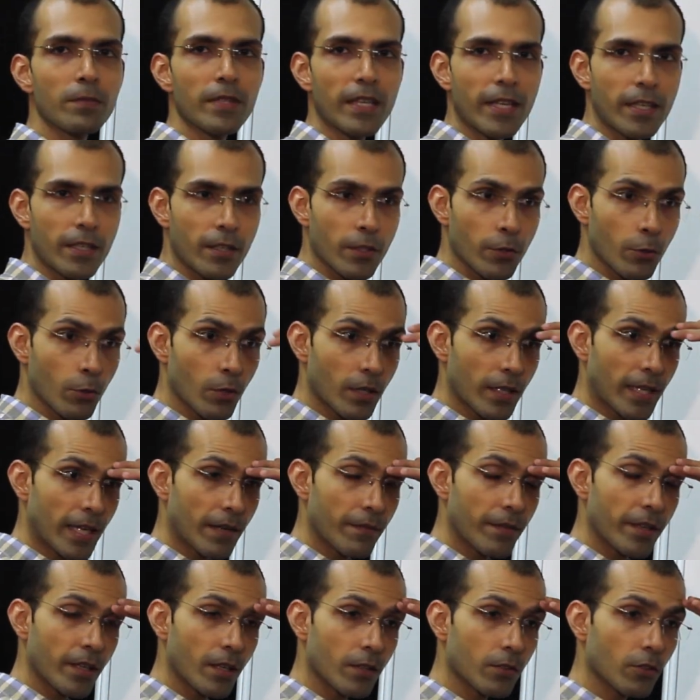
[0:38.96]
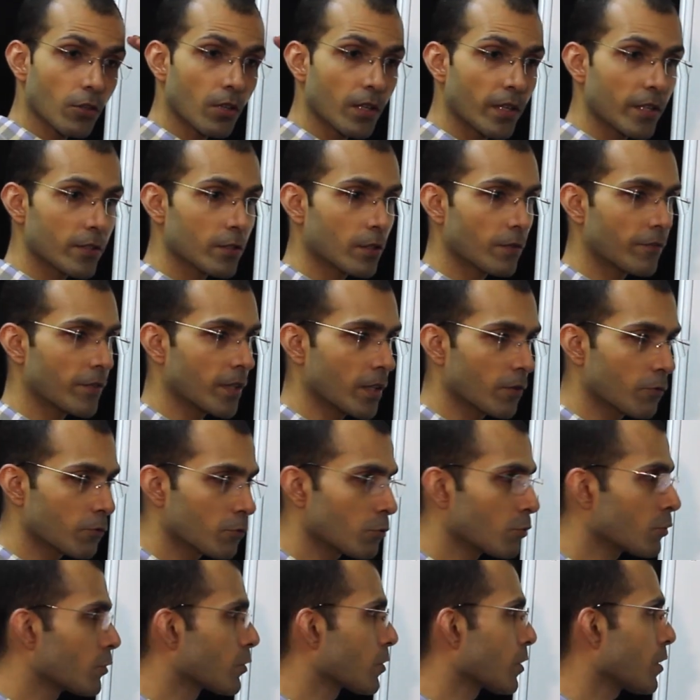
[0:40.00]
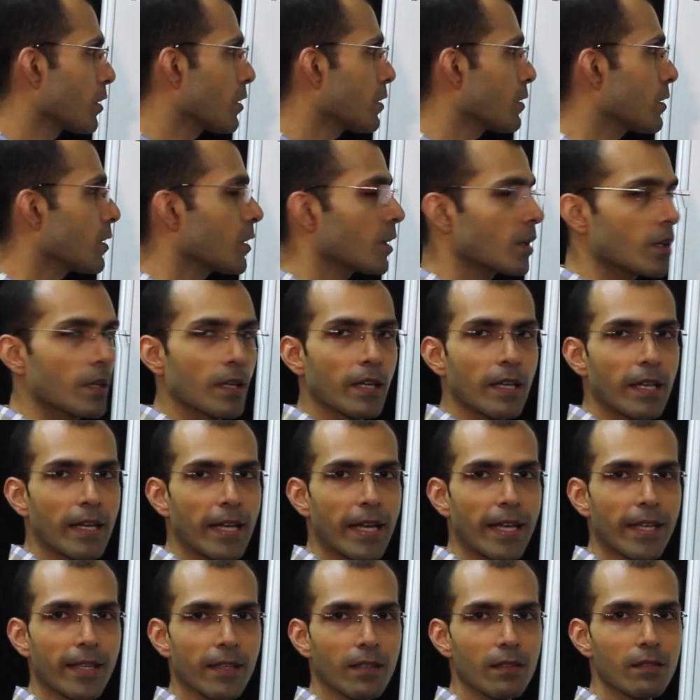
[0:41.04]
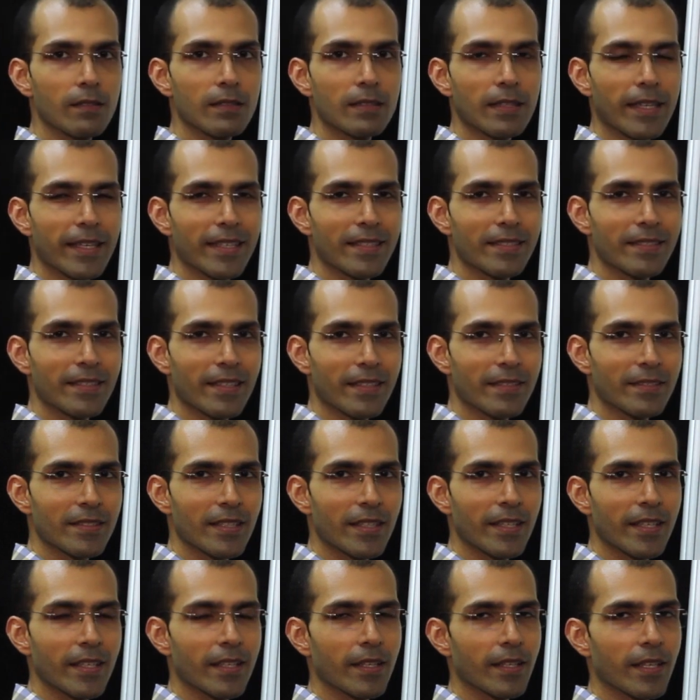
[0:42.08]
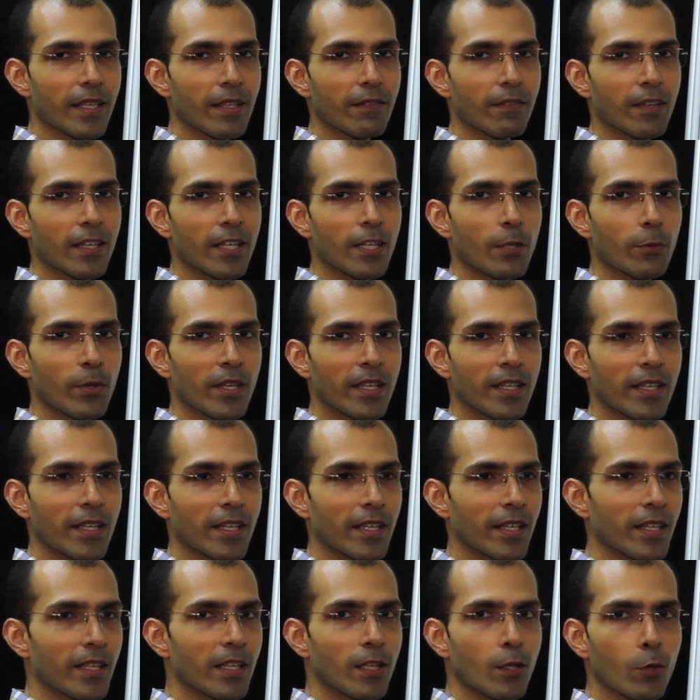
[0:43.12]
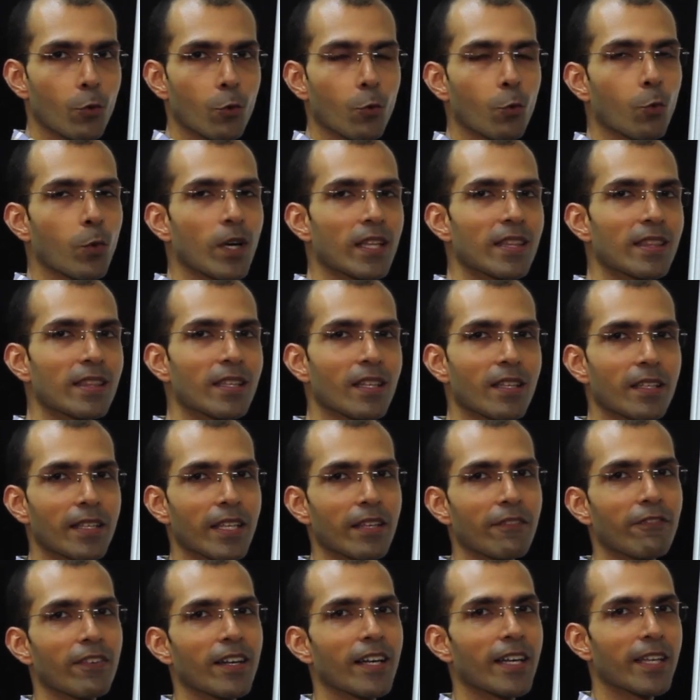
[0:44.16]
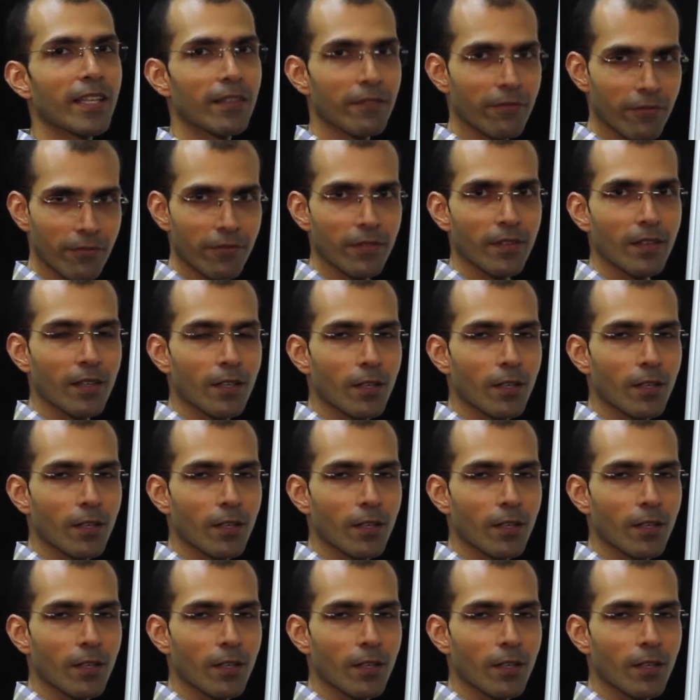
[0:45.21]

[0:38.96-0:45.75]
that you are having a knowledge of how to draw angles like 60 degree, 120, 135.